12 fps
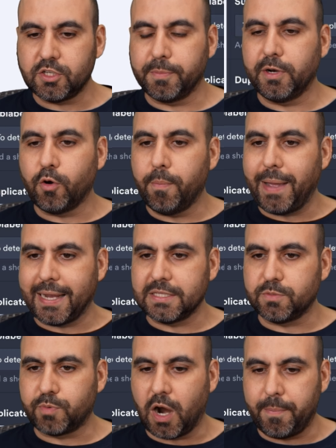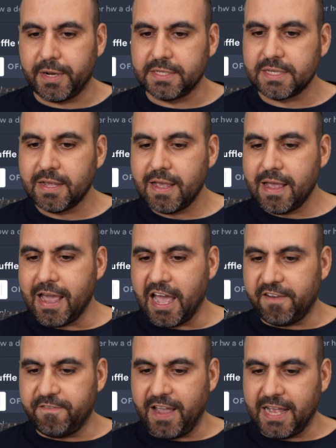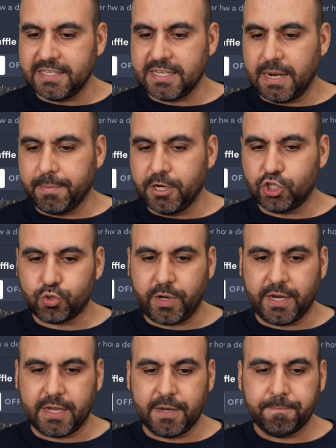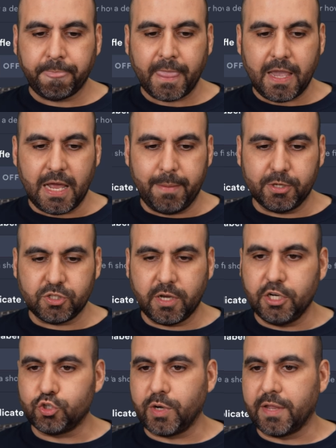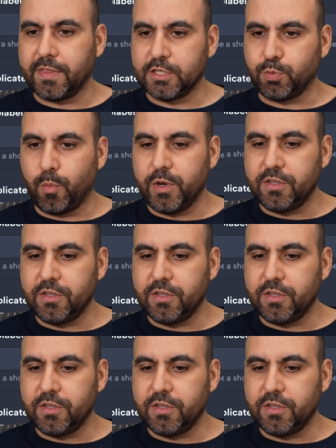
So I'm going to go back into properties, advanced, and I'm going to shrink it. And I'm also going to shrink this one.